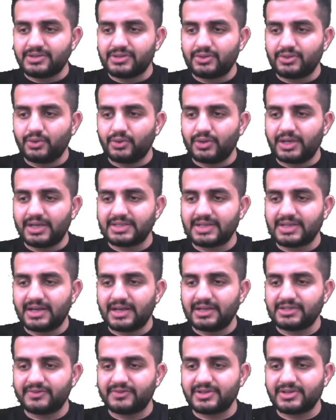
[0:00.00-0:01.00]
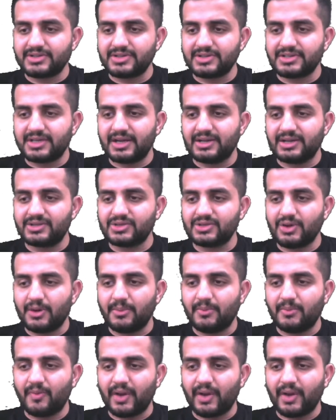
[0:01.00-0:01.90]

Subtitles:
So do data scientist freshers get job?